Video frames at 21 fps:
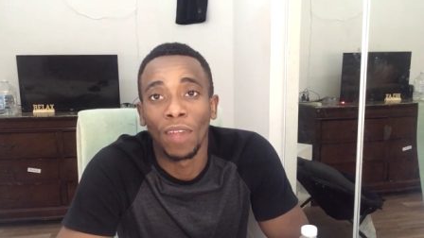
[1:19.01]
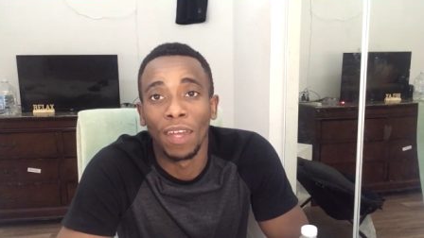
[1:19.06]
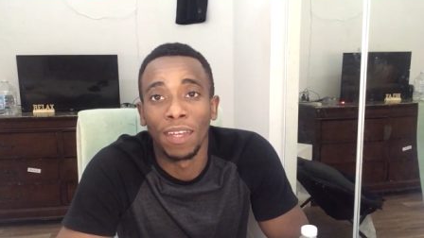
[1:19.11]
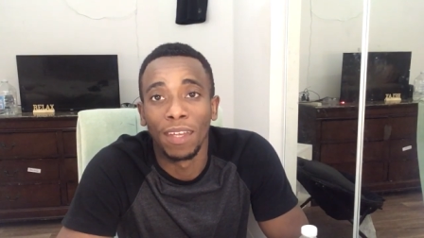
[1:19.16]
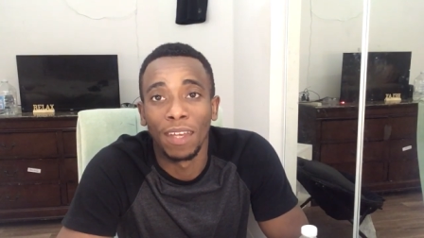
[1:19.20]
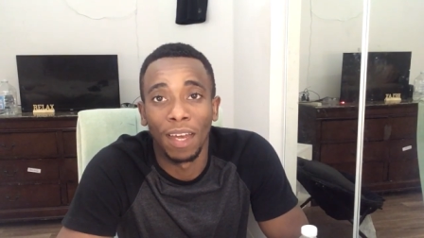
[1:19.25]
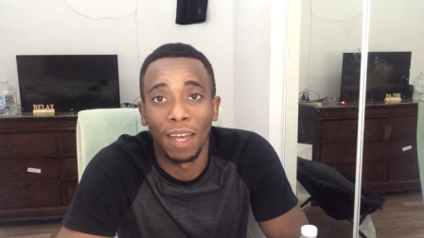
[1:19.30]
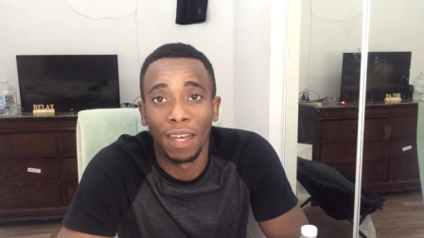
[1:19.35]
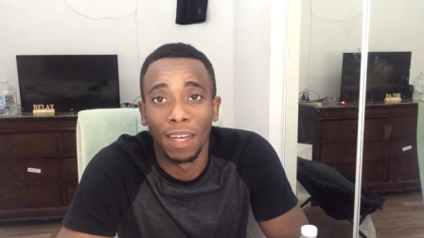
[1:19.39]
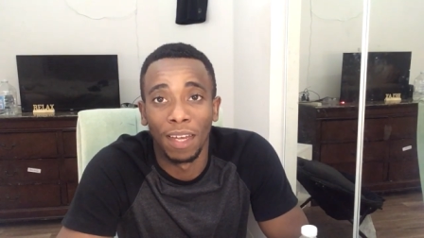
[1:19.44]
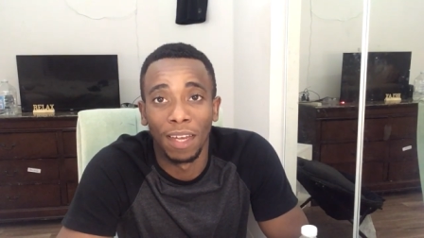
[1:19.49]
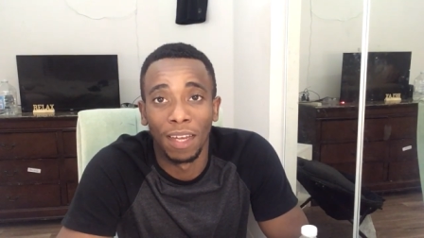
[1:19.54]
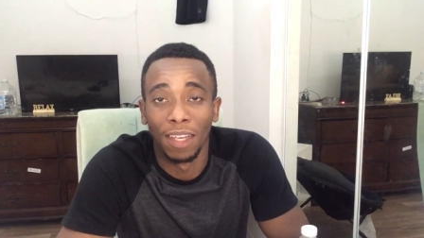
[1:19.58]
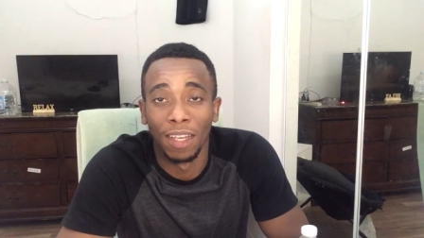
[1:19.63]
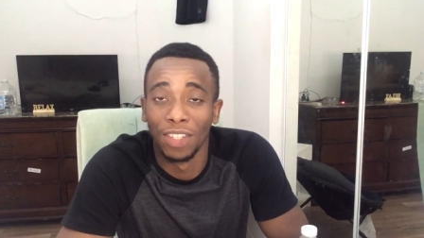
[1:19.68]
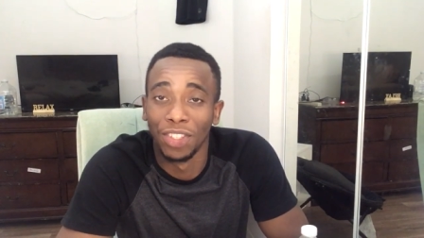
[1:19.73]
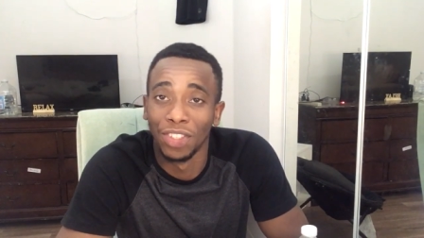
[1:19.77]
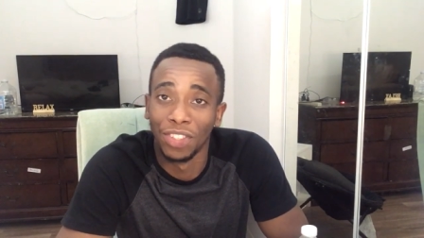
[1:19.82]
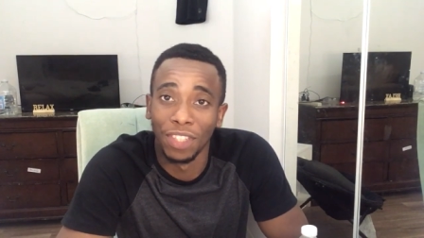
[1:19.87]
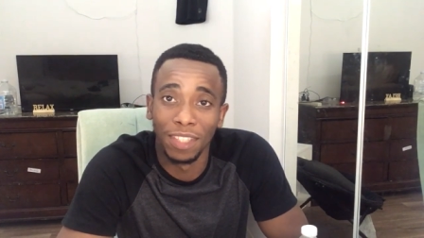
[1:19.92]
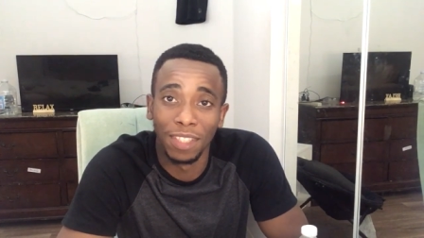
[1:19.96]
yeah,
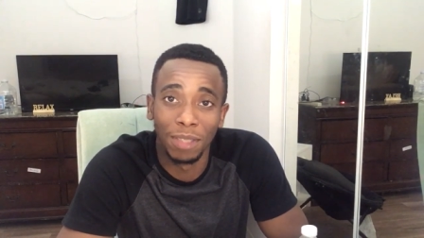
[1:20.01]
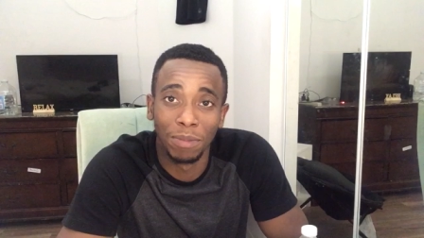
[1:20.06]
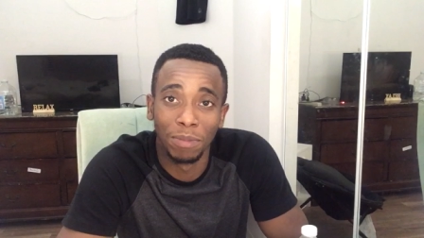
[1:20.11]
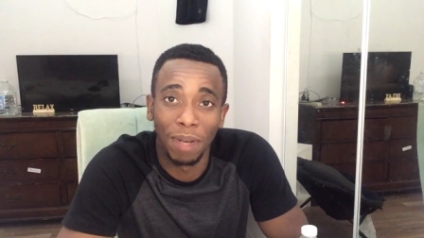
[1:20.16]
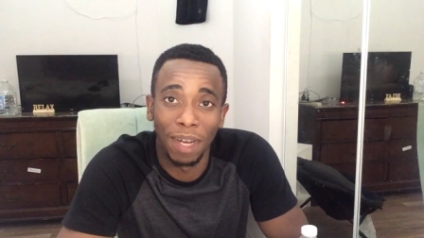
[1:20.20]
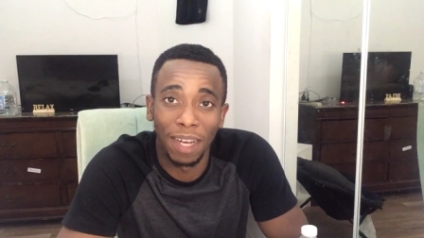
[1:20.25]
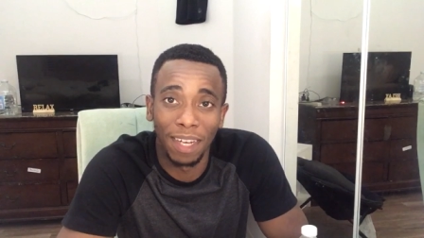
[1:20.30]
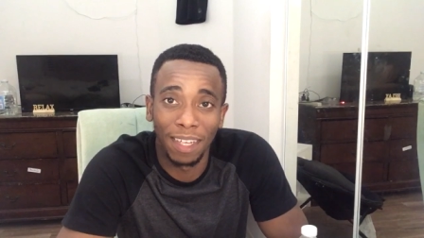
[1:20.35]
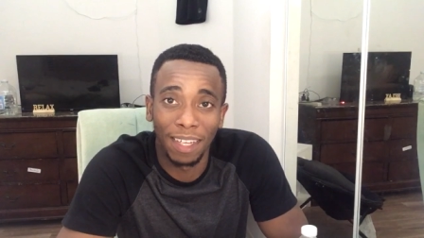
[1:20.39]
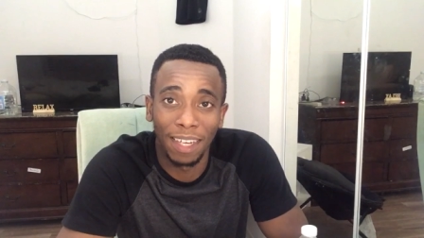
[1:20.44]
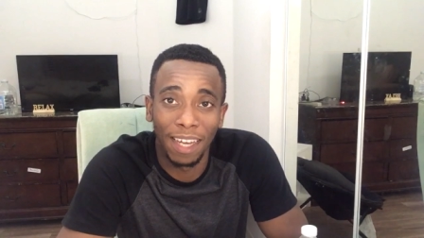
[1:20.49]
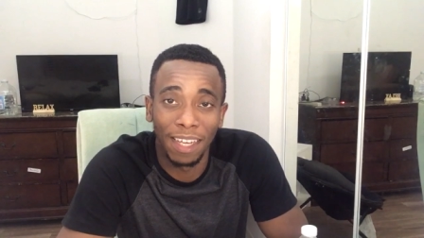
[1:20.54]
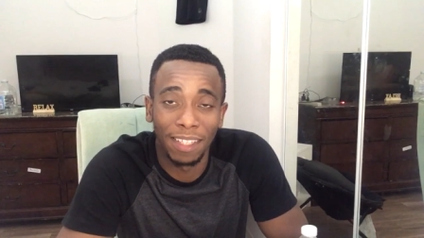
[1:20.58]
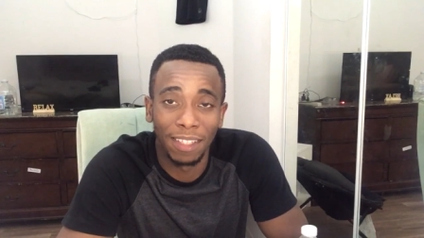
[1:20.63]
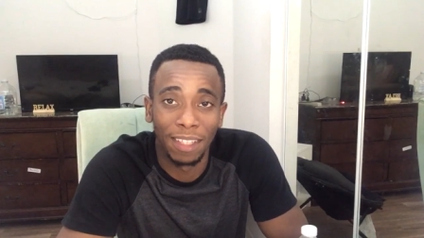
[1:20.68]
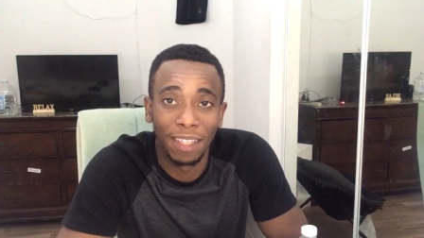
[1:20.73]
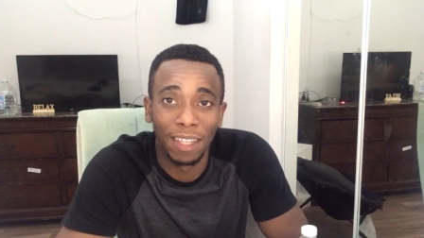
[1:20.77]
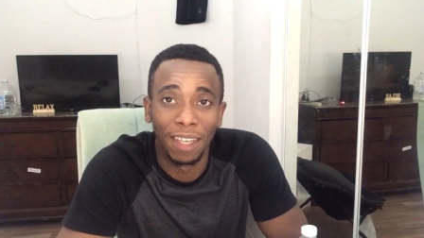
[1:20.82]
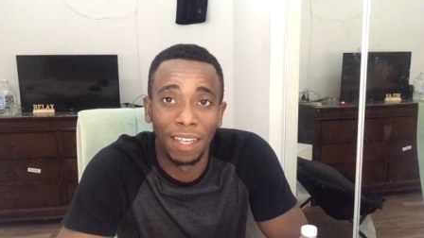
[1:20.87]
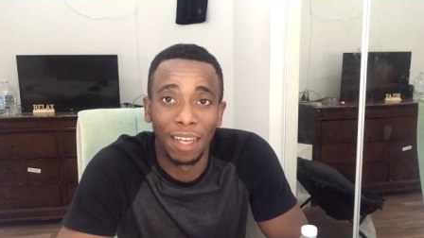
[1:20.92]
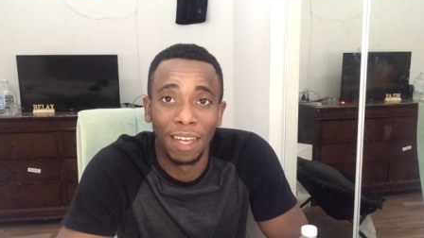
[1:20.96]
Chelsea backline
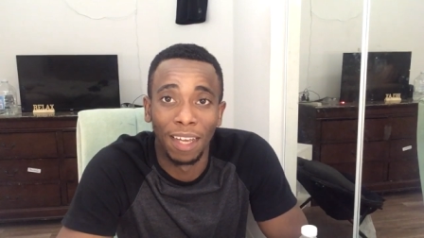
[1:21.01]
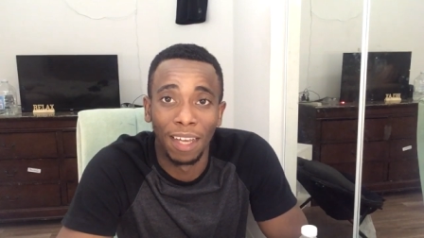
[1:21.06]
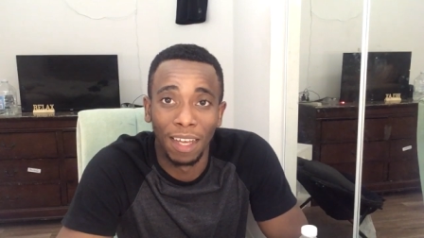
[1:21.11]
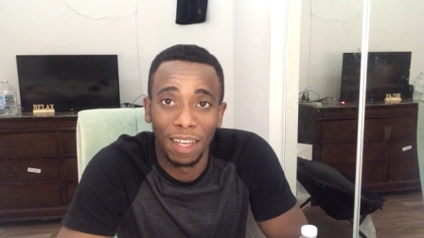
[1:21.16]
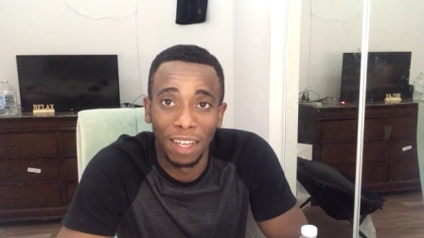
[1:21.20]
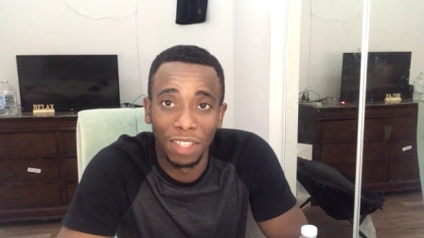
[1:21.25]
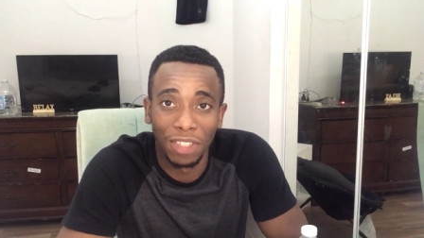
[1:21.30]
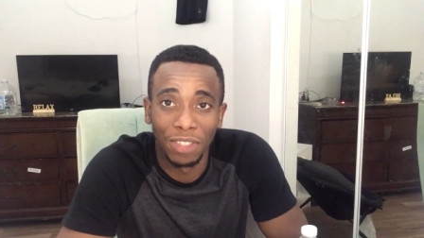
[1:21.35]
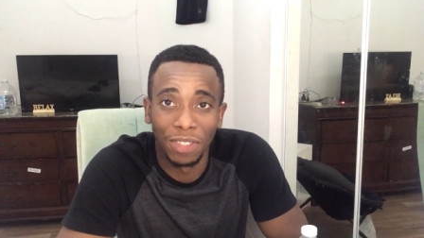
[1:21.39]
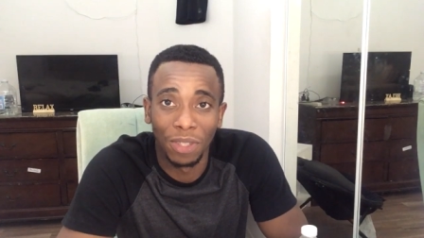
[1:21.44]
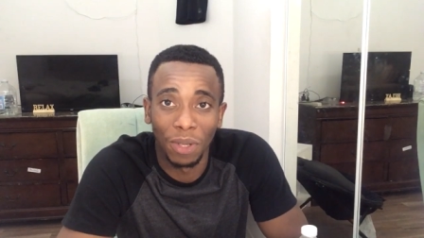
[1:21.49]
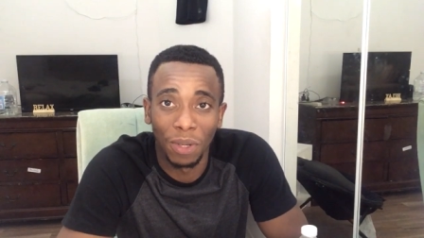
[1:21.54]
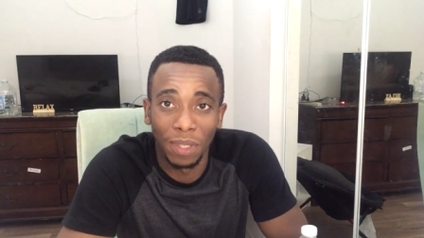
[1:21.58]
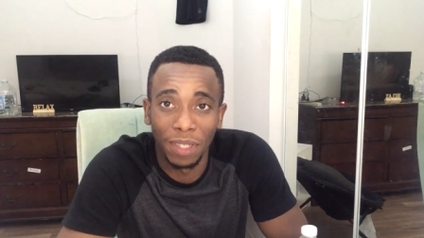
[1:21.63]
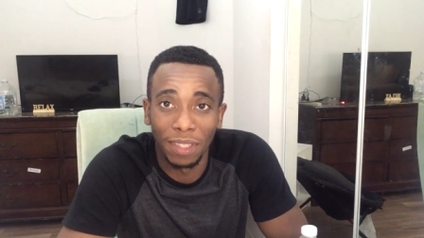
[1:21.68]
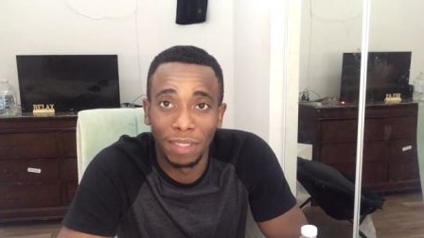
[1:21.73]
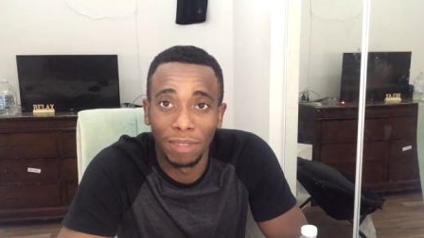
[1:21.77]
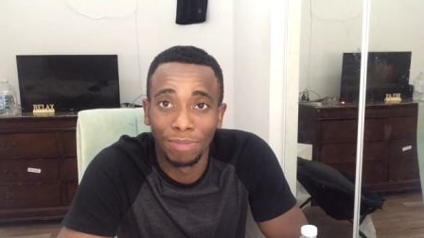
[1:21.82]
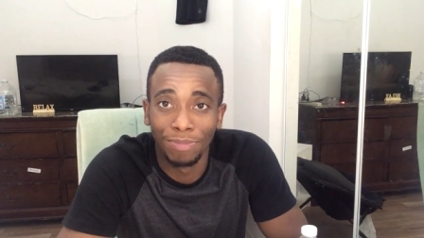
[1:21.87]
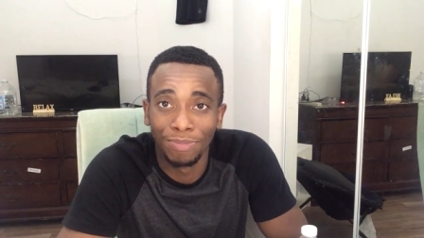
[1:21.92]
is solid.